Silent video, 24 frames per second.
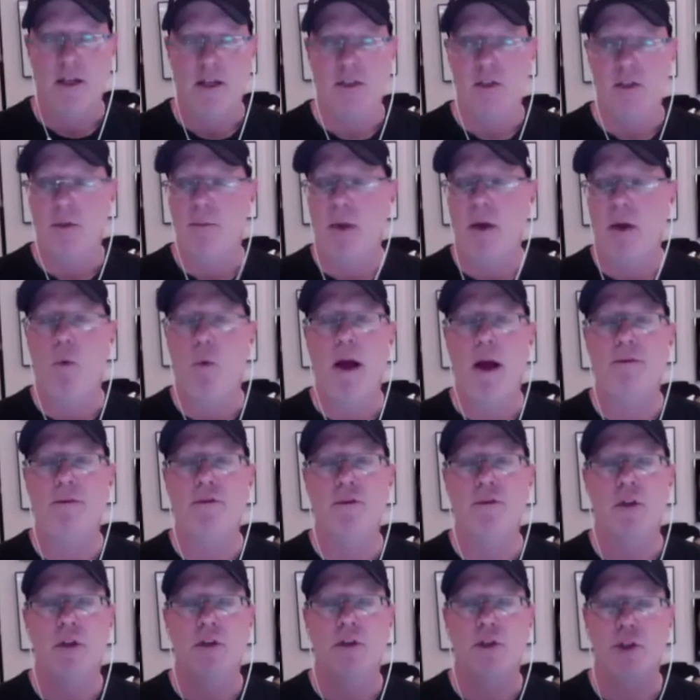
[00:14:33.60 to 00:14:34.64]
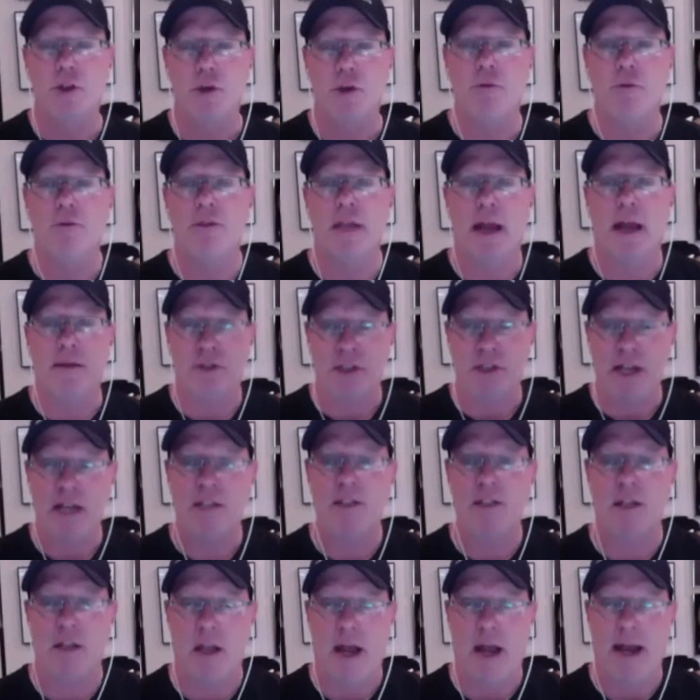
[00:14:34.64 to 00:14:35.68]
my wife's shoes have
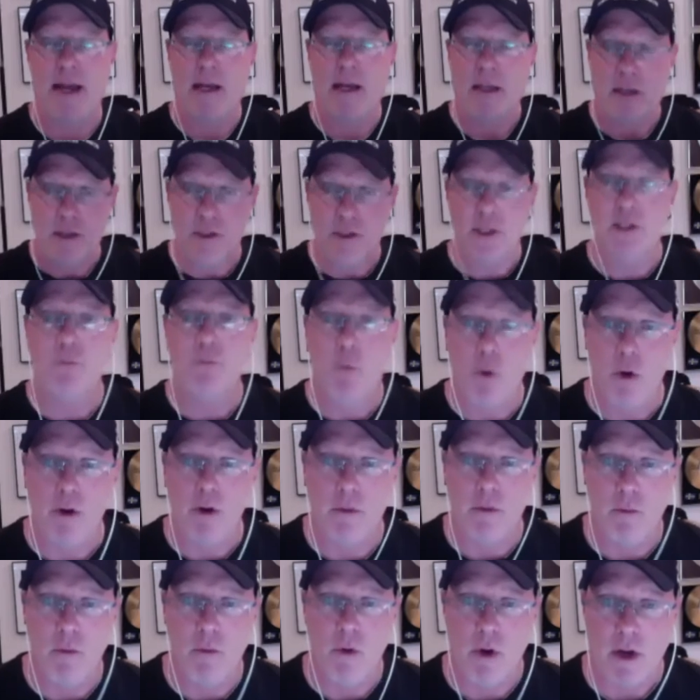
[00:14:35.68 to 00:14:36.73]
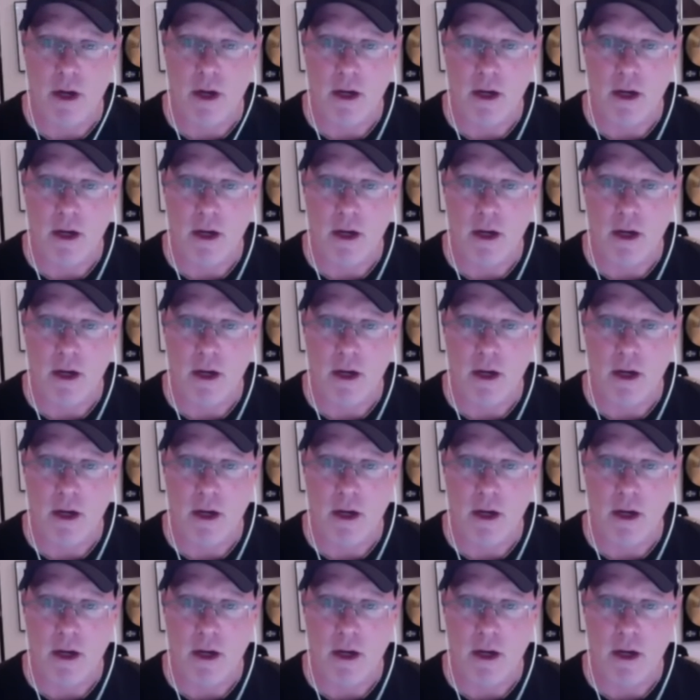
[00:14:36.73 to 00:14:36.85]
sex at night because there's more in the morning.